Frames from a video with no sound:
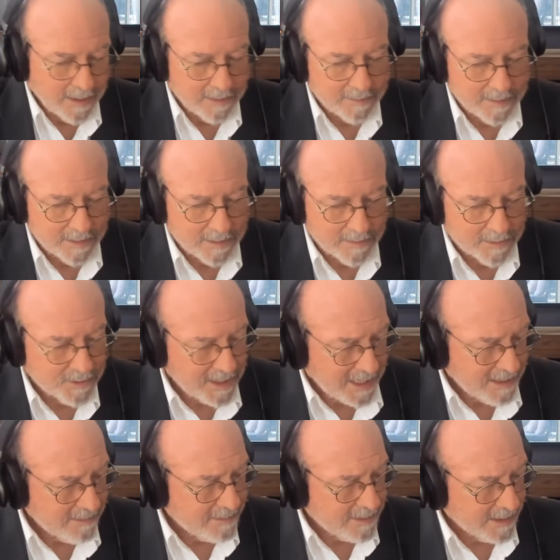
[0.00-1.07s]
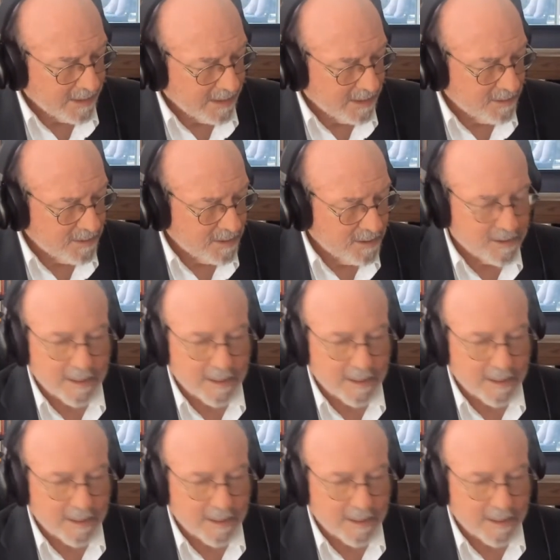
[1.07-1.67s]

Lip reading: The second thing is